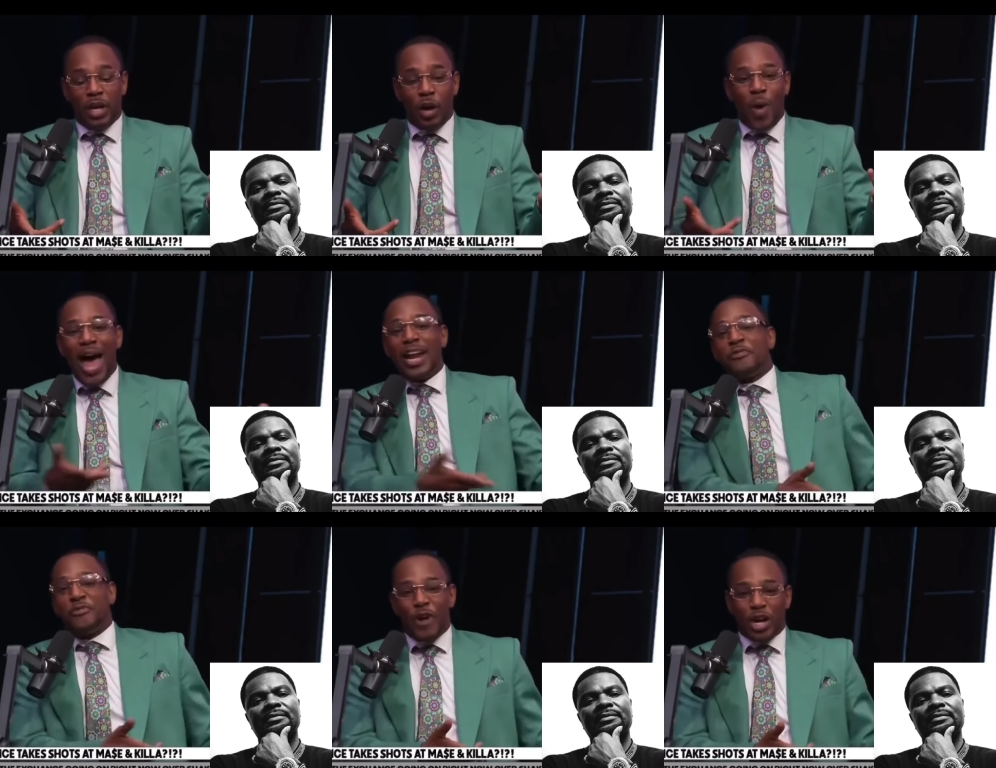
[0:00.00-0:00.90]
Speaker 1: Why the
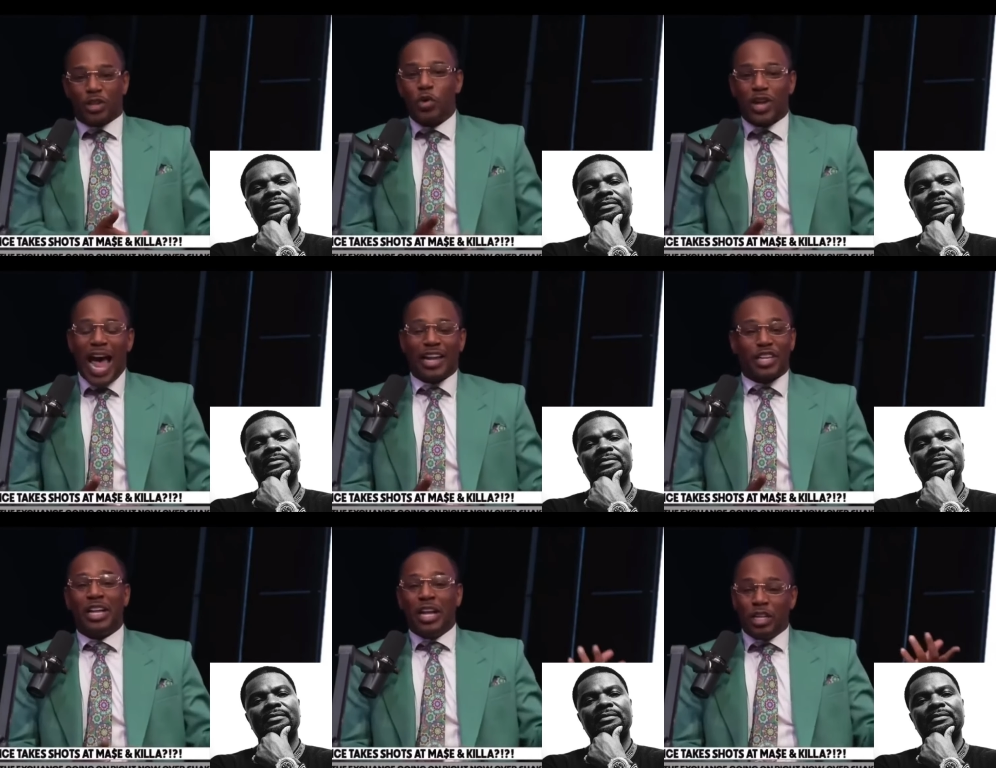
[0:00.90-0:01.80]
fuck you got
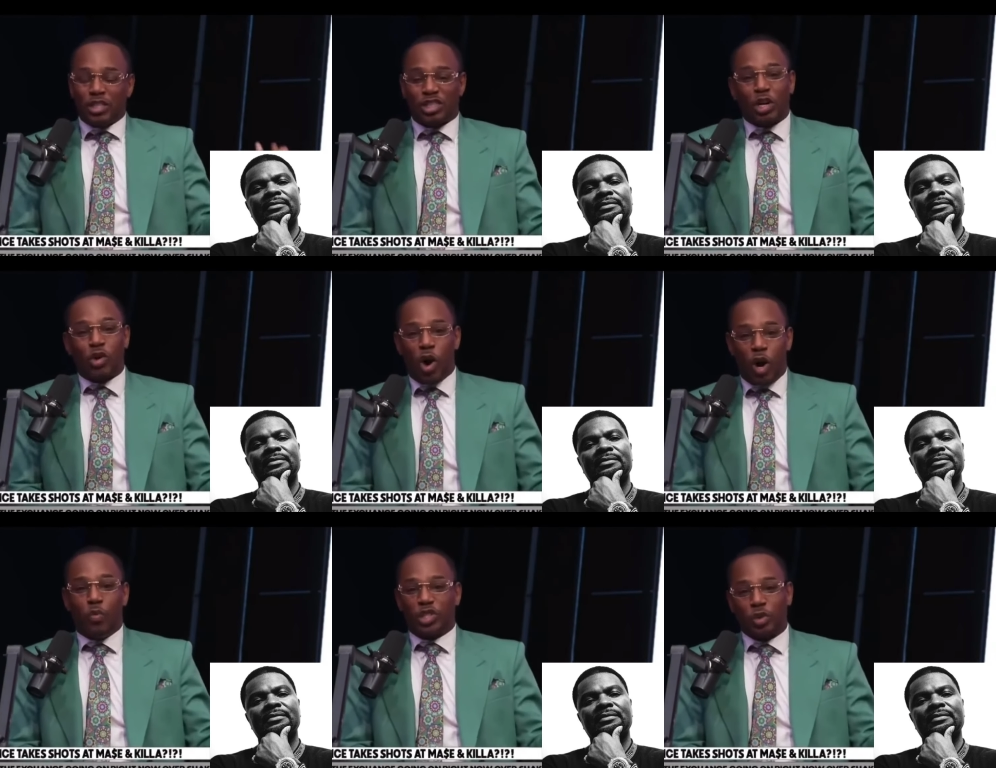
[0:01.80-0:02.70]
Shakur
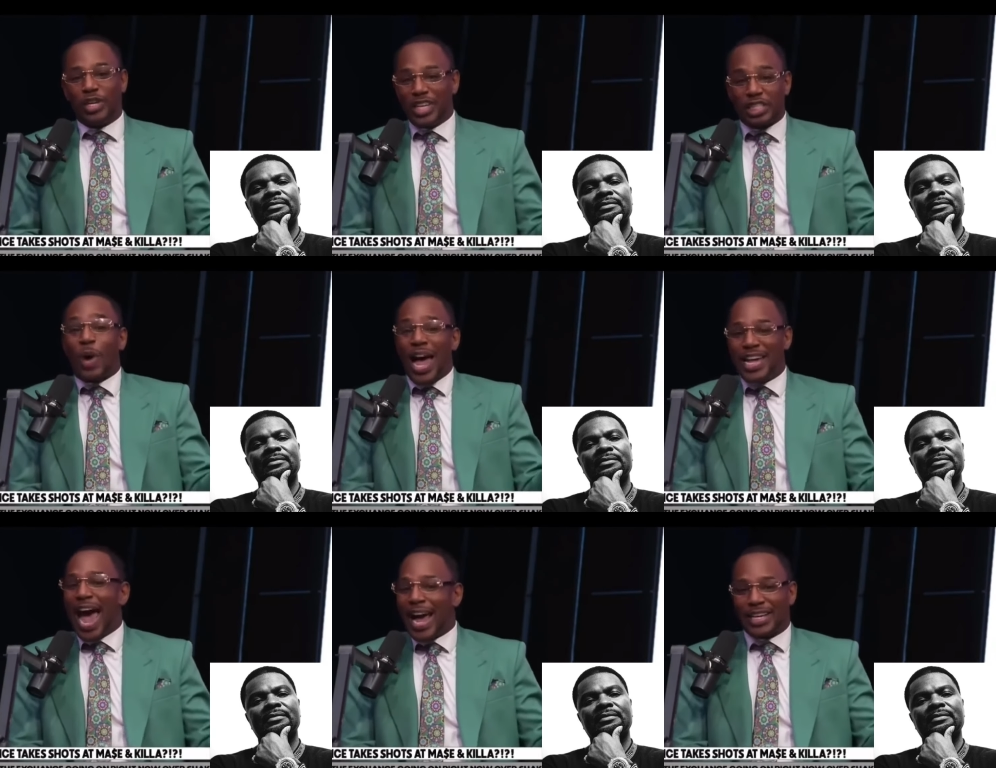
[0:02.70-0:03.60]
with you? And this is why he
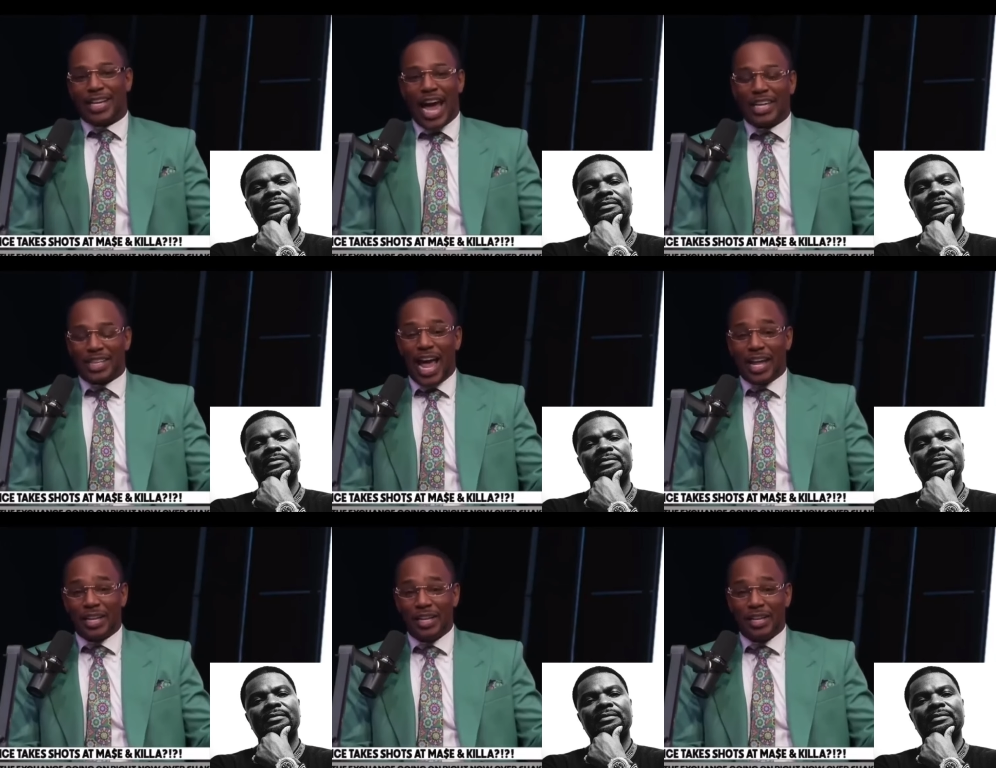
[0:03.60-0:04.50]
acting like that.
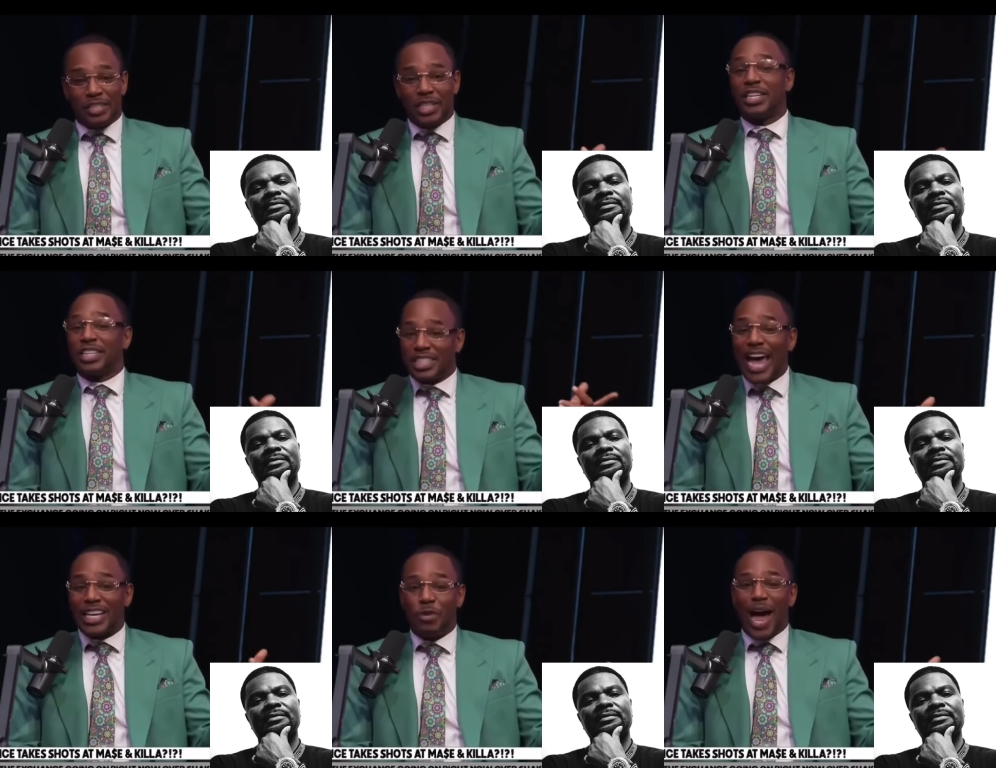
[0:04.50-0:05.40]
This is
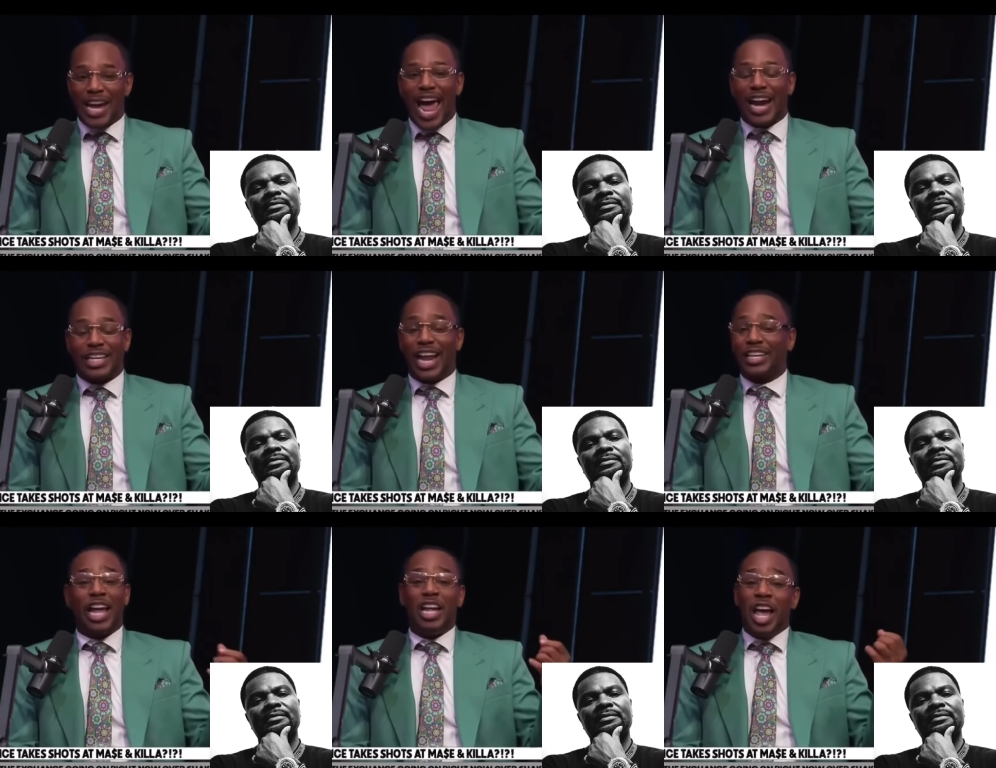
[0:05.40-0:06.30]
exactly why he acting like that.